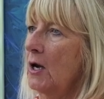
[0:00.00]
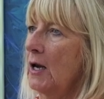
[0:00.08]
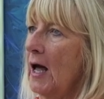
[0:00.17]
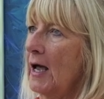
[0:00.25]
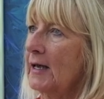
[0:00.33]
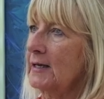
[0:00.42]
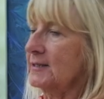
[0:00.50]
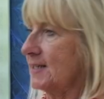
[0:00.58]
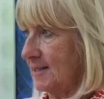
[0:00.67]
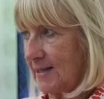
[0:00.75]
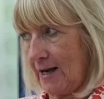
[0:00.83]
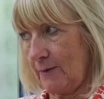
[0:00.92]
like
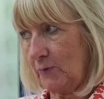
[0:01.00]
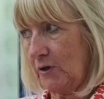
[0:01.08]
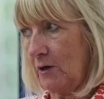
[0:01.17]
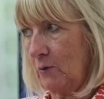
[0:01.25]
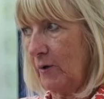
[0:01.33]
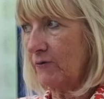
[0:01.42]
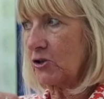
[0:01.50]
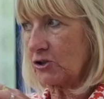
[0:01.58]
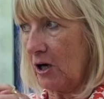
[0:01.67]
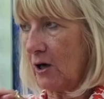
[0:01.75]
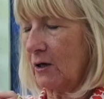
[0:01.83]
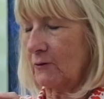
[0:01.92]
daytime. We've
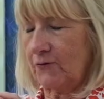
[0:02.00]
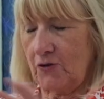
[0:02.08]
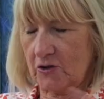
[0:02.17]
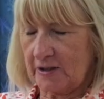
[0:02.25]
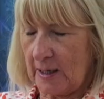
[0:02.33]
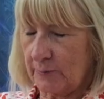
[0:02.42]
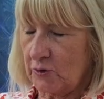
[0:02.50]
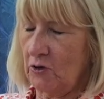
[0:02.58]
got our 4-step